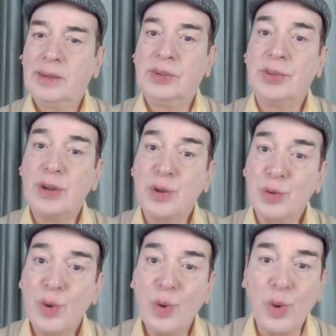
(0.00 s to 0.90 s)
She said,
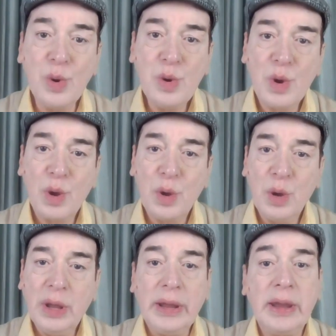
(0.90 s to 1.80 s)
you know,
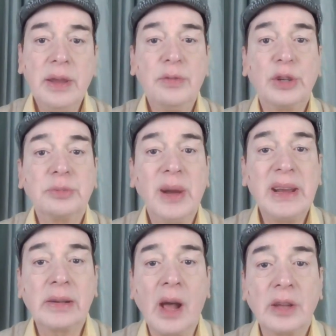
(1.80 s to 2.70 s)
he was
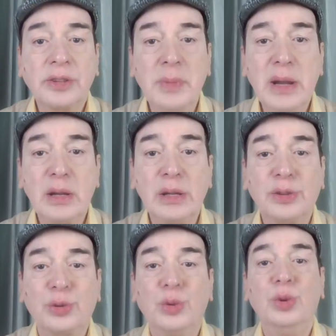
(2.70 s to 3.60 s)
my classmate in
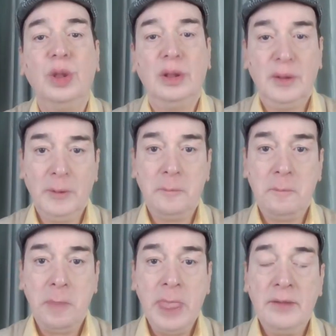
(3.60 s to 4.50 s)
school.
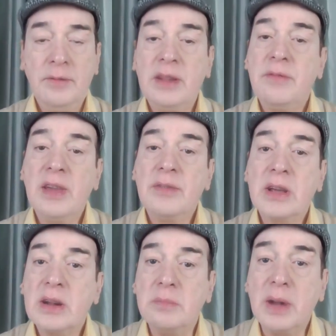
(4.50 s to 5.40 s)
When we
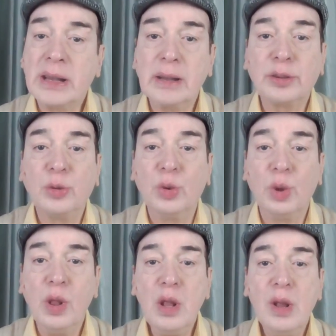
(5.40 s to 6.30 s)
were in middle
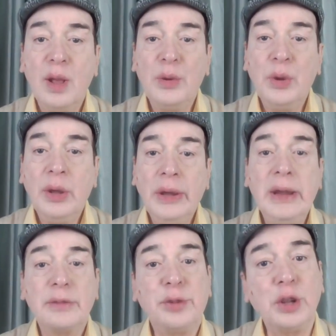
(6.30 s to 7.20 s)
school,
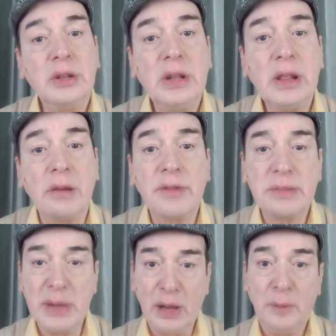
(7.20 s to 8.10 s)
he had fallen in love
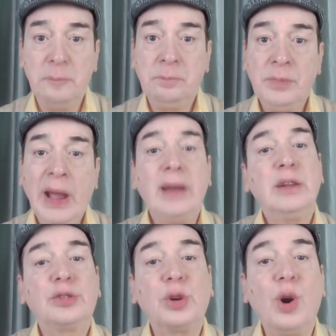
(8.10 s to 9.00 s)
with me.
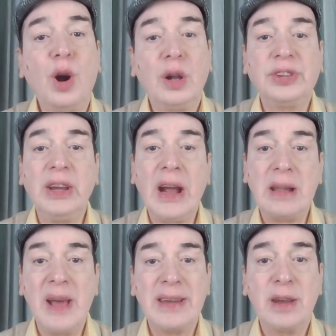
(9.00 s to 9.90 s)
And he used to go on saying,
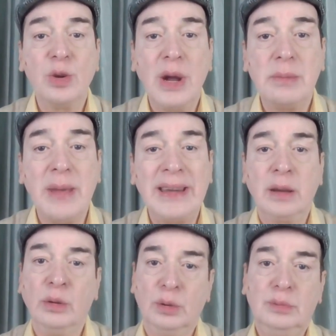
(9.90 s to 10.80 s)
I'll marry you, I'll
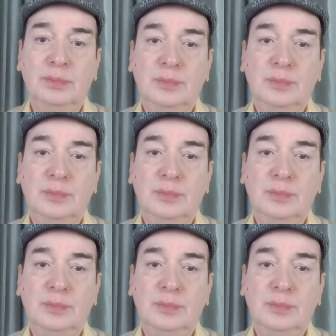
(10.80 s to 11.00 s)
marry you.